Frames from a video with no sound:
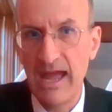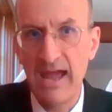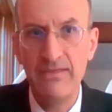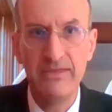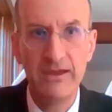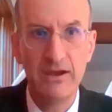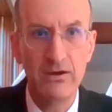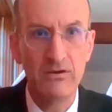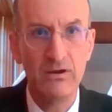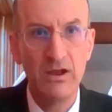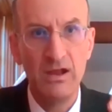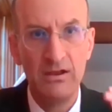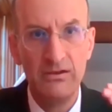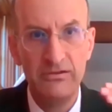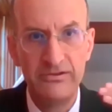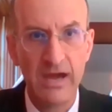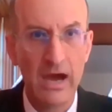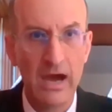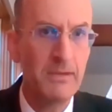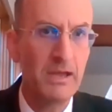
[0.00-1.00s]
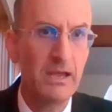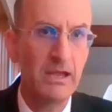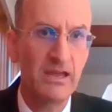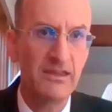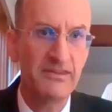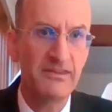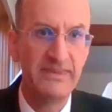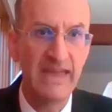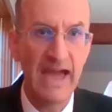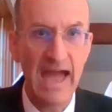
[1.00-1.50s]
And they're dumbing
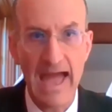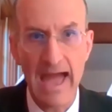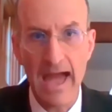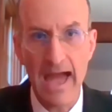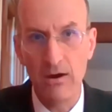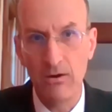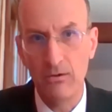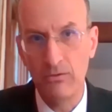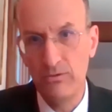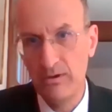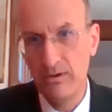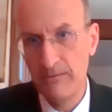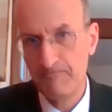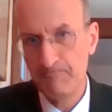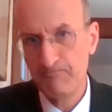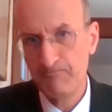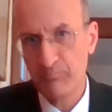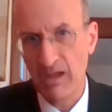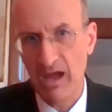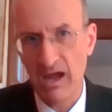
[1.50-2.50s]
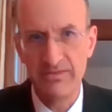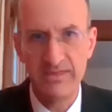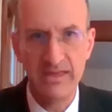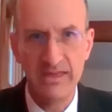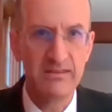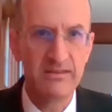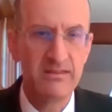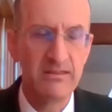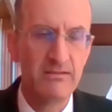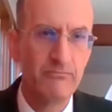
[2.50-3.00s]
us down. I
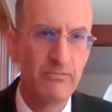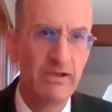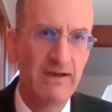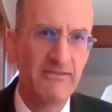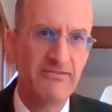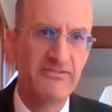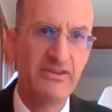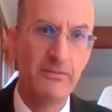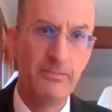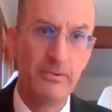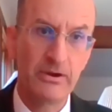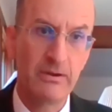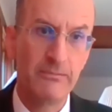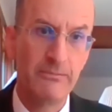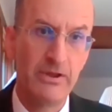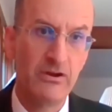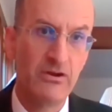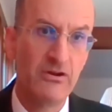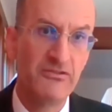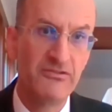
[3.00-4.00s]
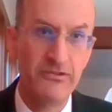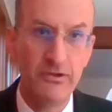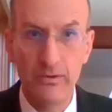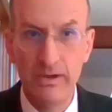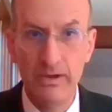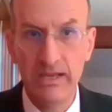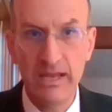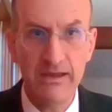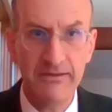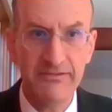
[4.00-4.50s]
think we have supercomputers
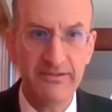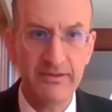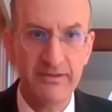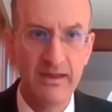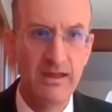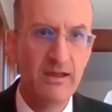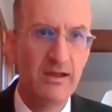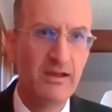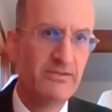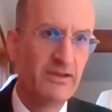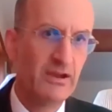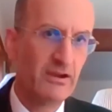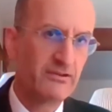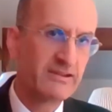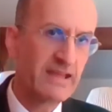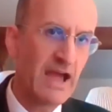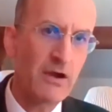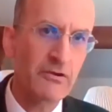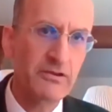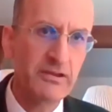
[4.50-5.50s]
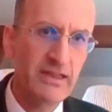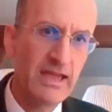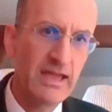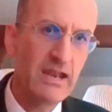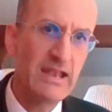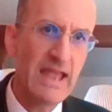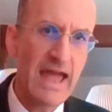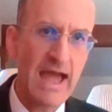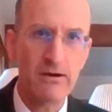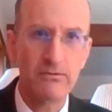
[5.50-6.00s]
doing this. They're
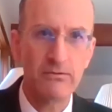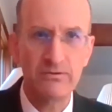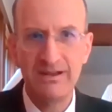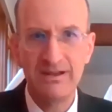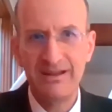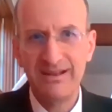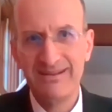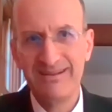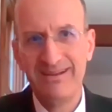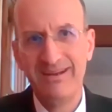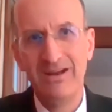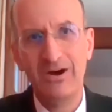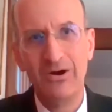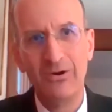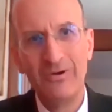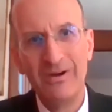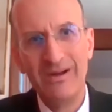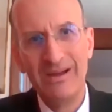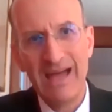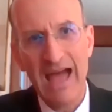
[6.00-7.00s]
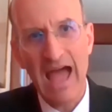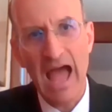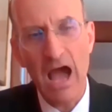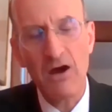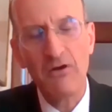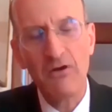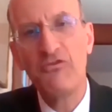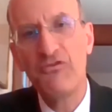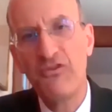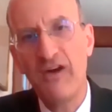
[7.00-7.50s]
calculated out,
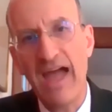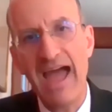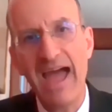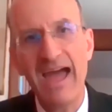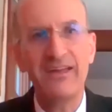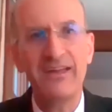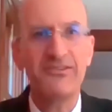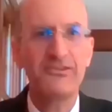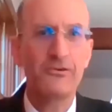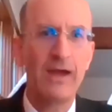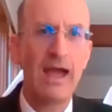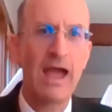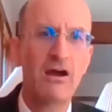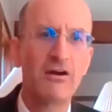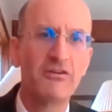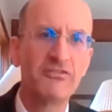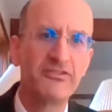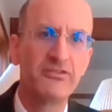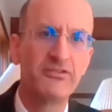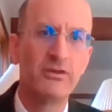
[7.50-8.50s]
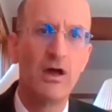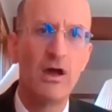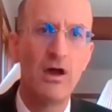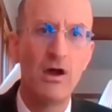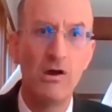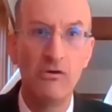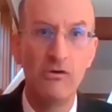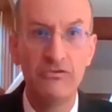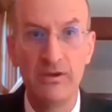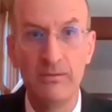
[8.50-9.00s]
how fast or how
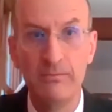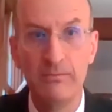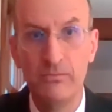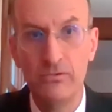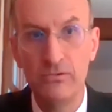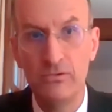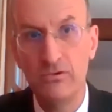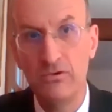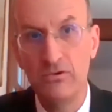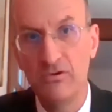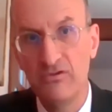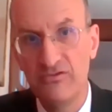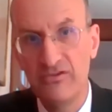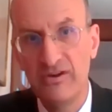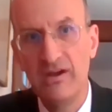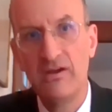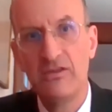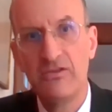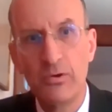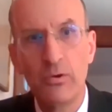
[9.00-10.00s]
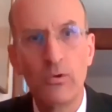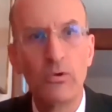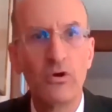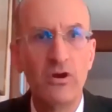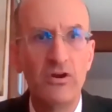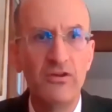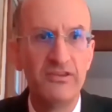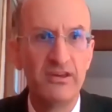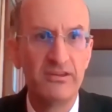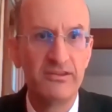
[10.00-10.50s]
slow to move
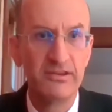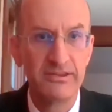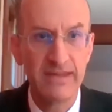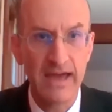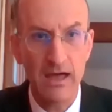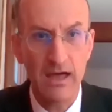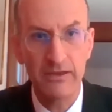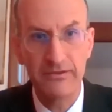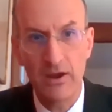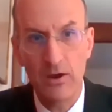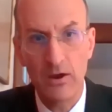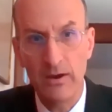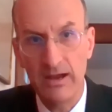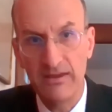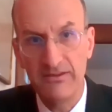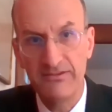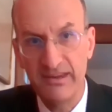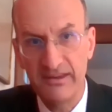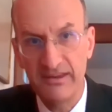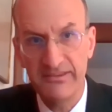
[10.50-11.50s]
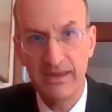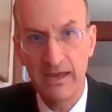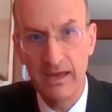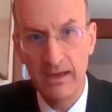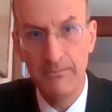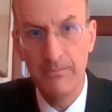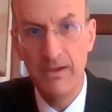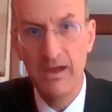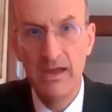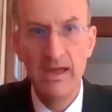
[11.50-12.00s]
towards a totalitarian
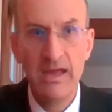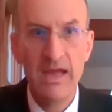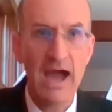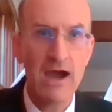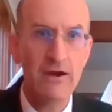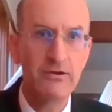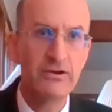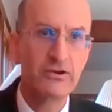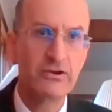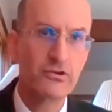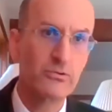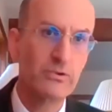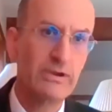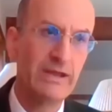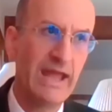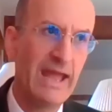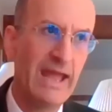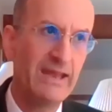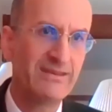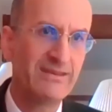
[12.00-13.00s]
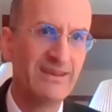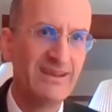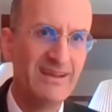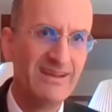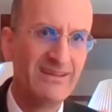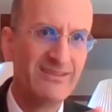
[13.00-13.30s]
system, how to create